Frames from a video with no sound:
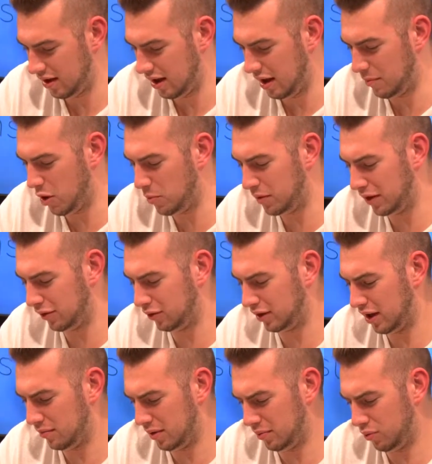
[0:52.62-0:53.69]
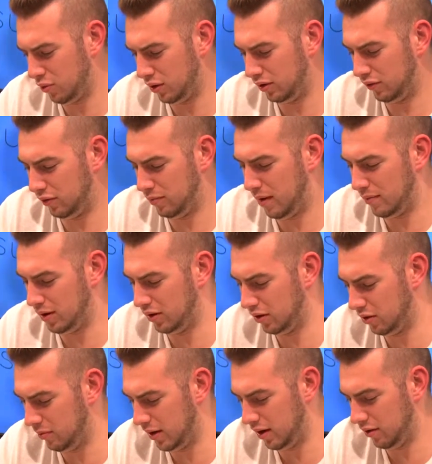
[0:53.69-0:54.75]
I'm hoping this will get me points for maybe a little
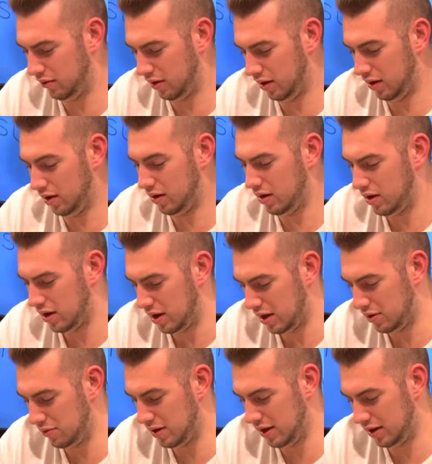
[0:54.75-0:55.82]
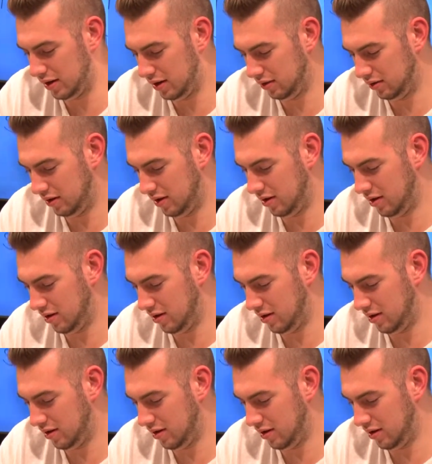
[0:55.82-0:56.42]
bit of uh, uniqueness here.